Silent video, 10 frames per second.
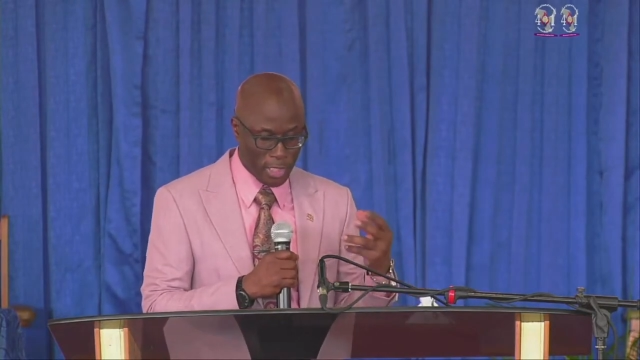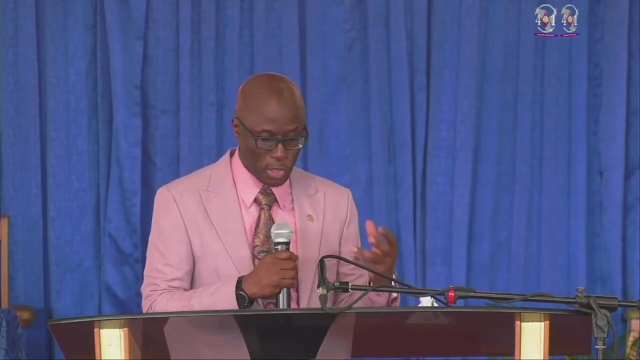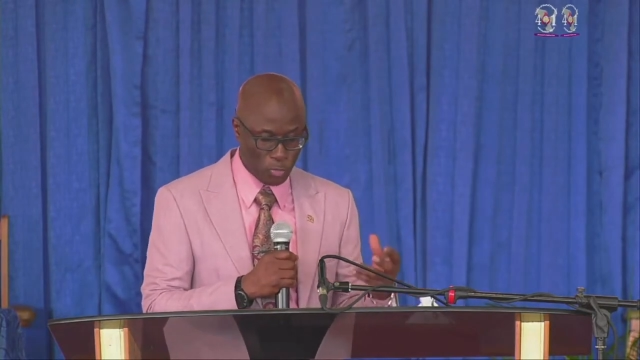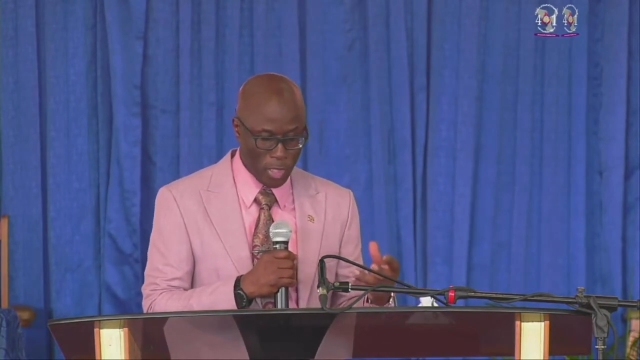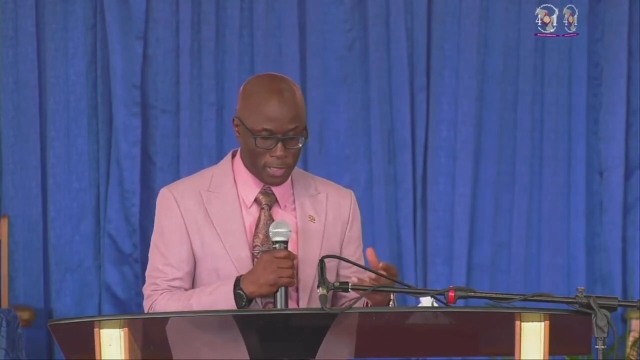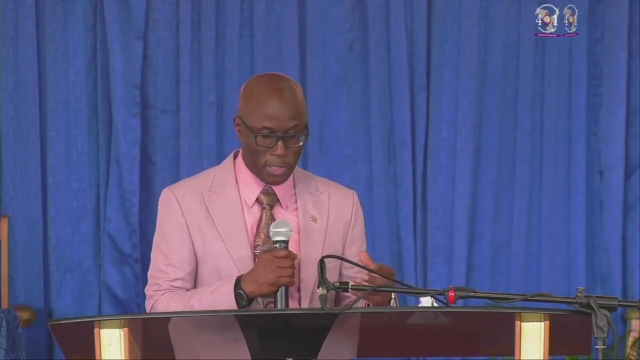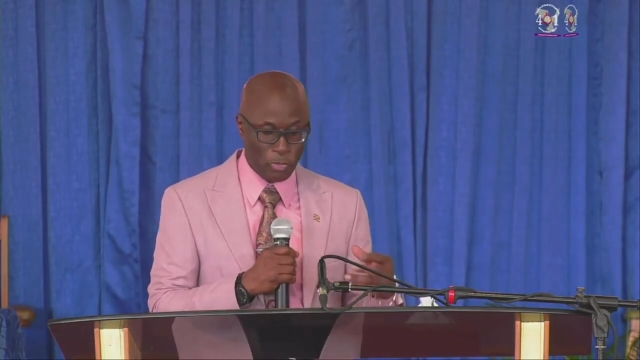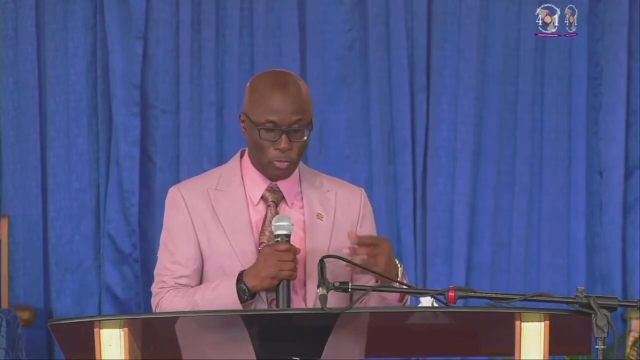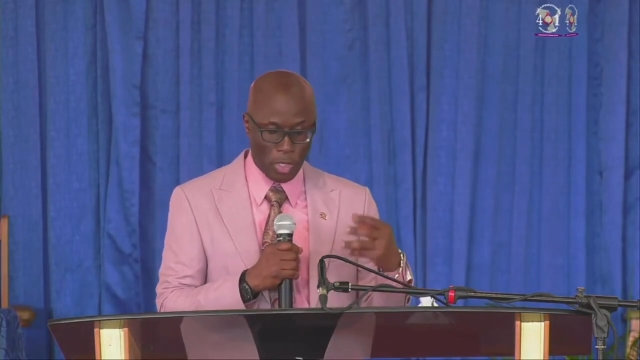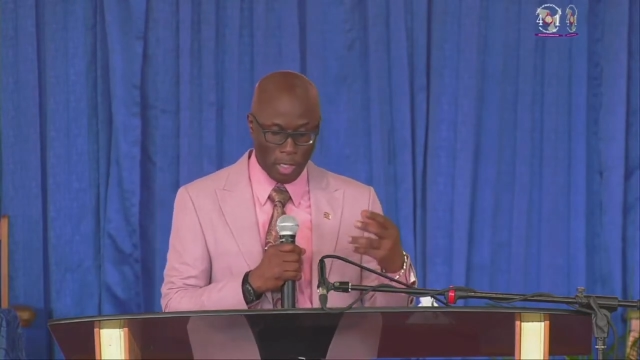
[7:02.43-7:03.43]
this was
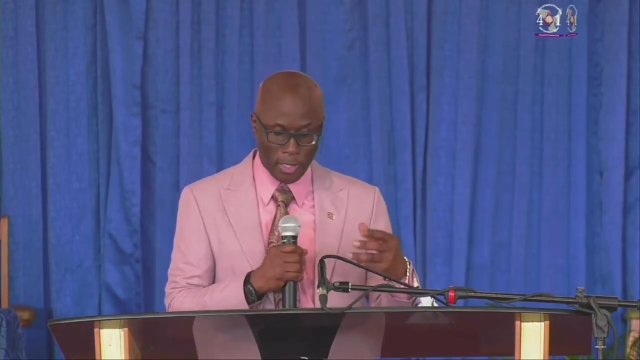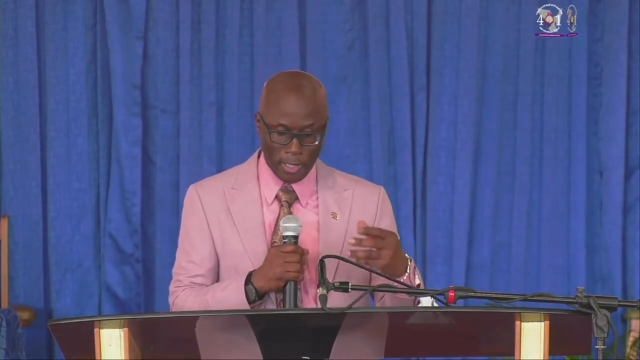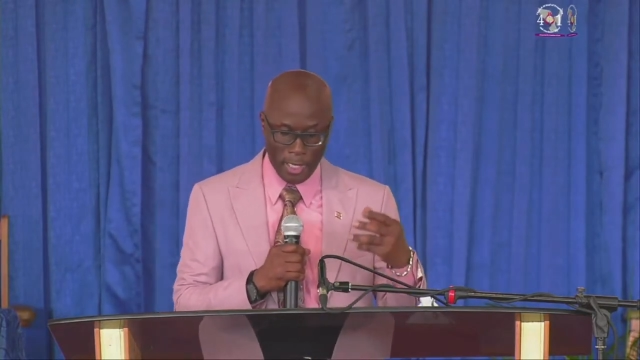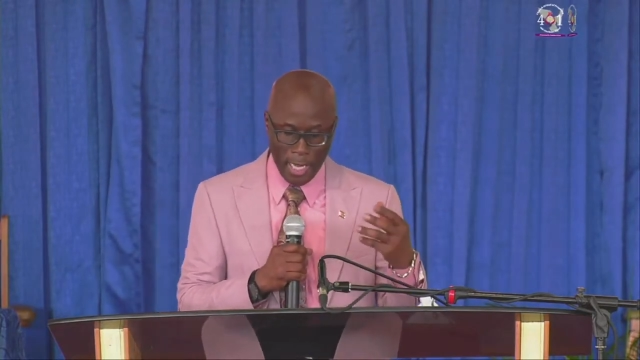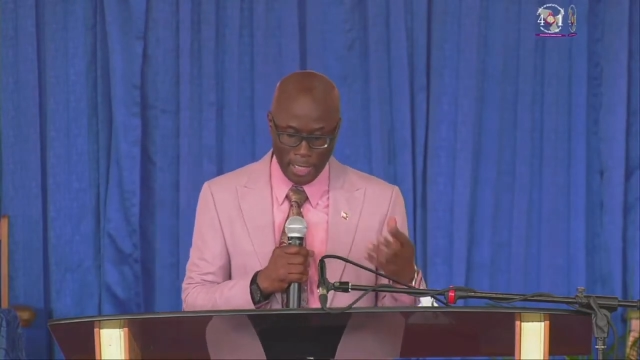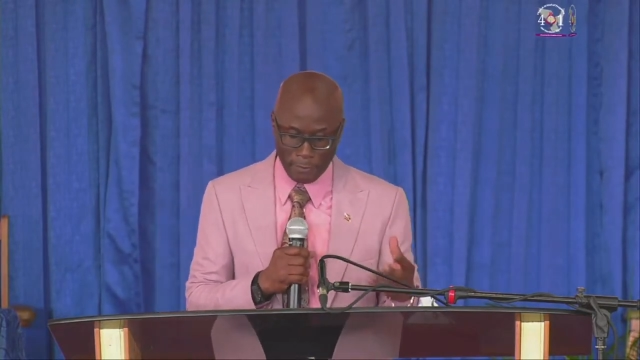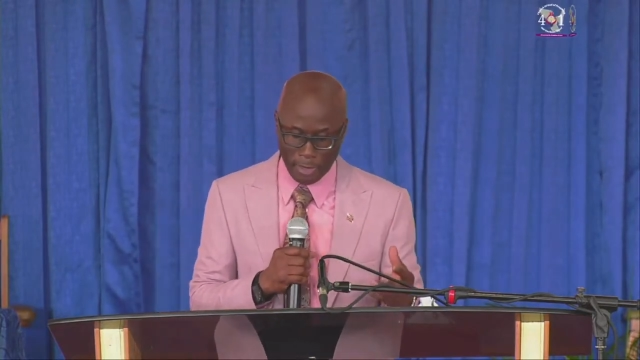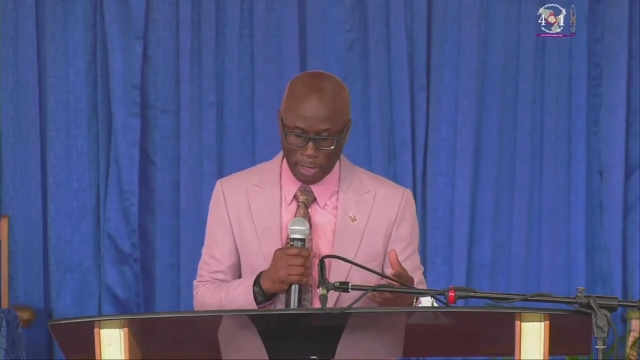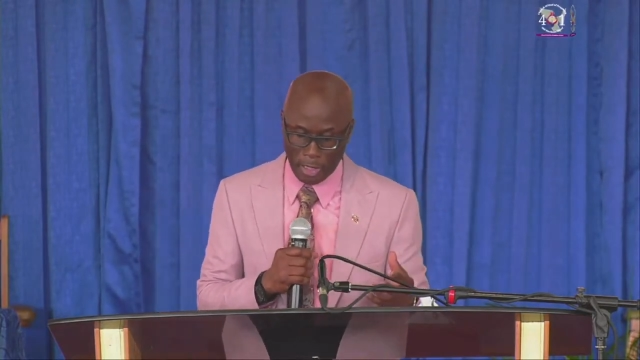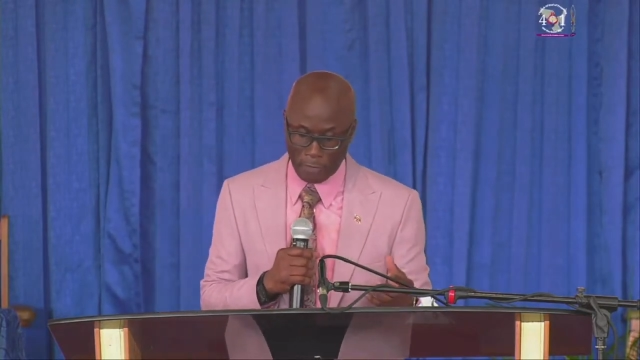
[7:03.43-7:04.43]
the royal
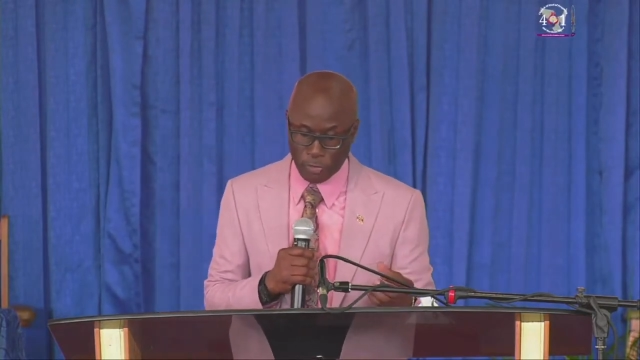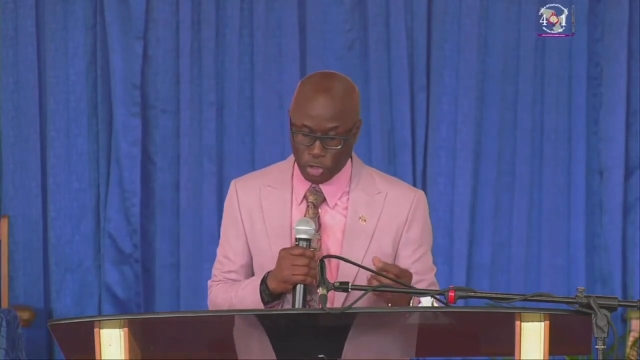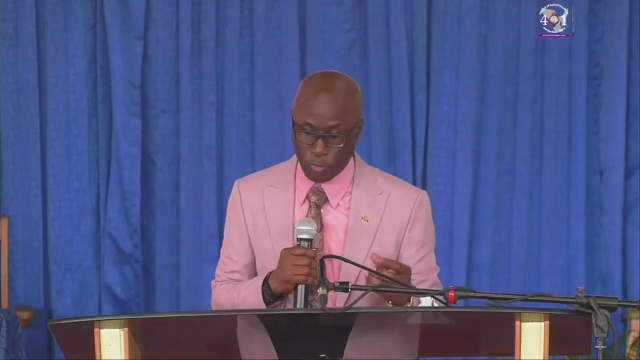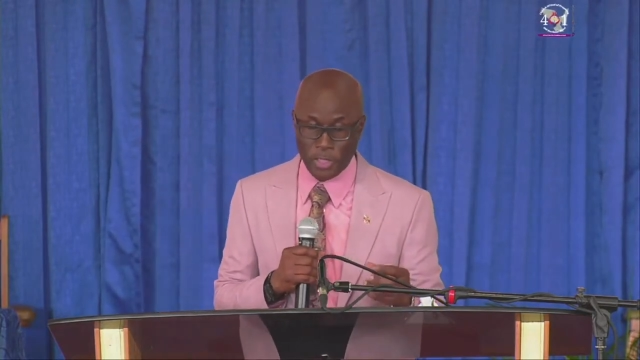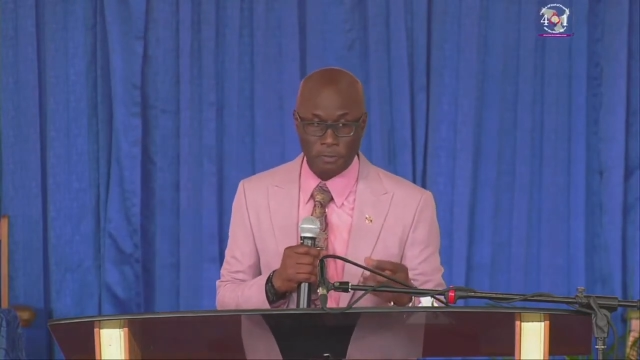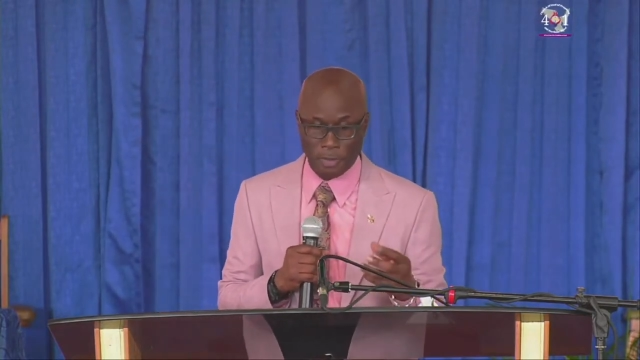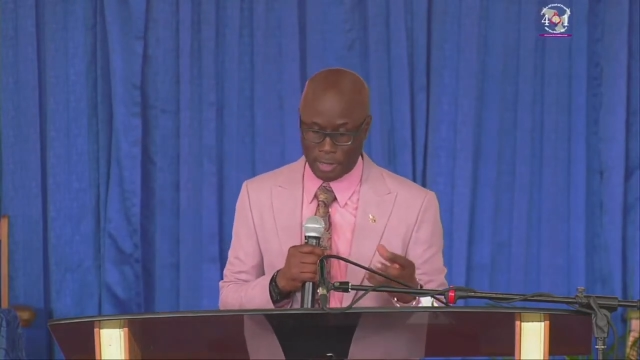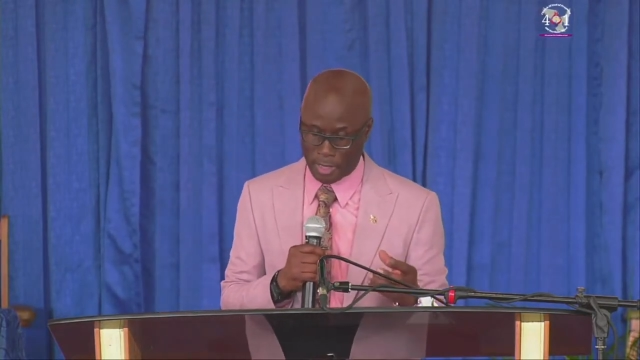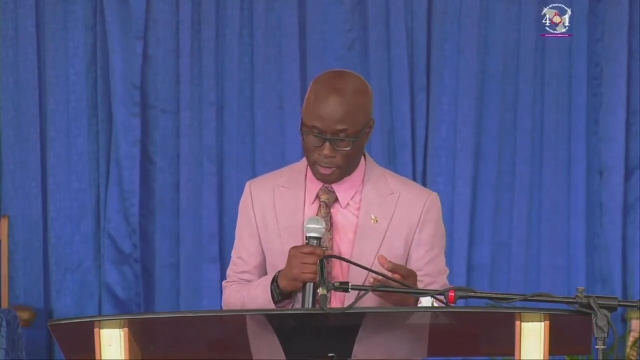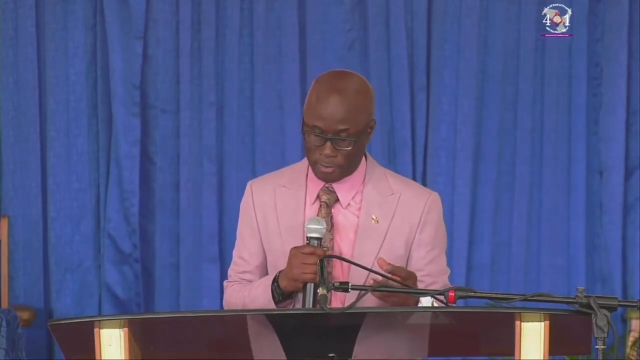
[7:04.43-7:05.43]
animal of Jewish
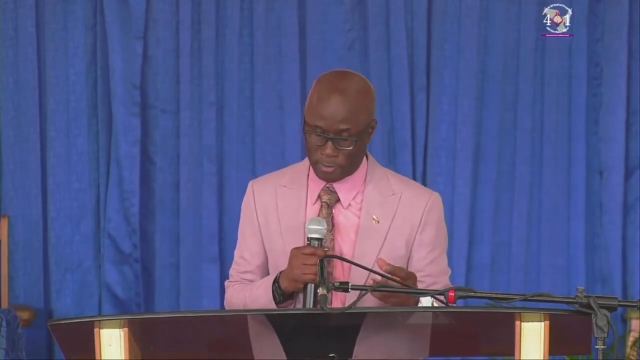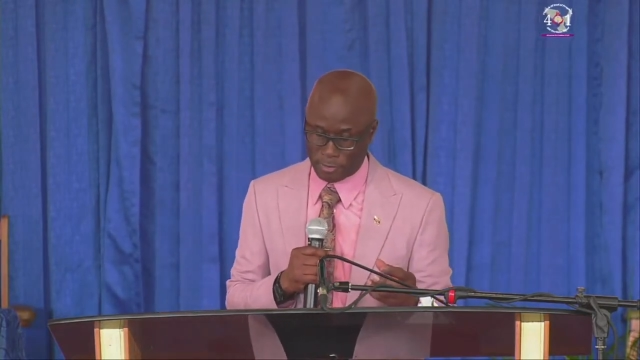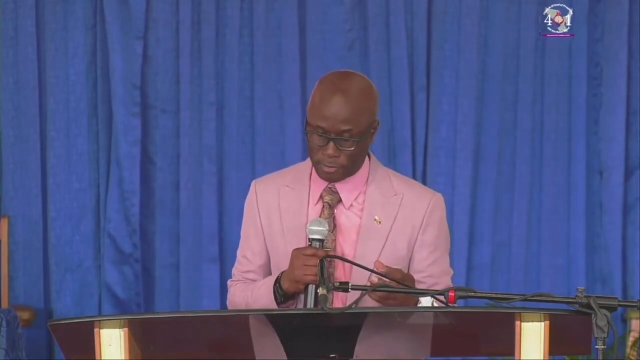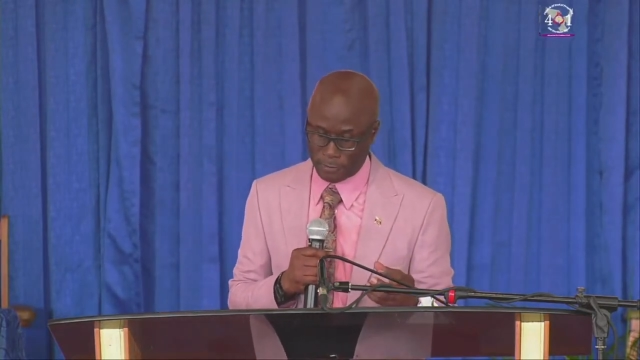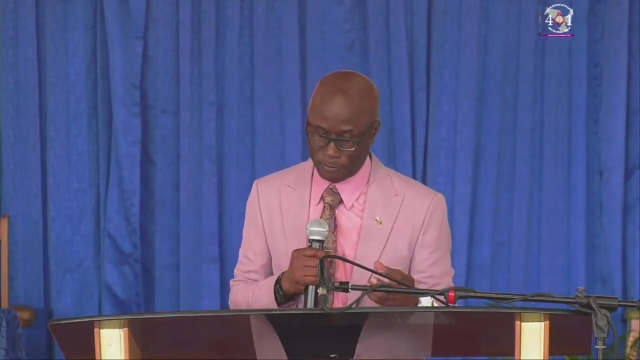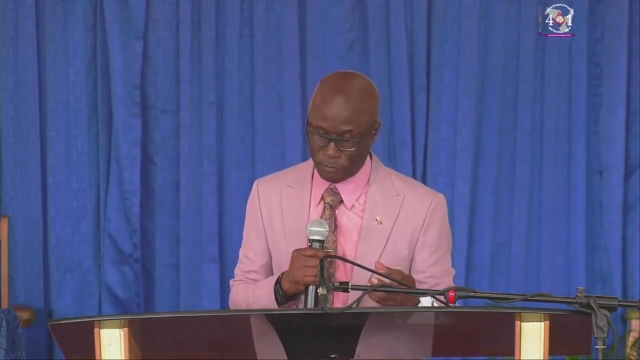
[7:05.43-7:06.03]
monarchs.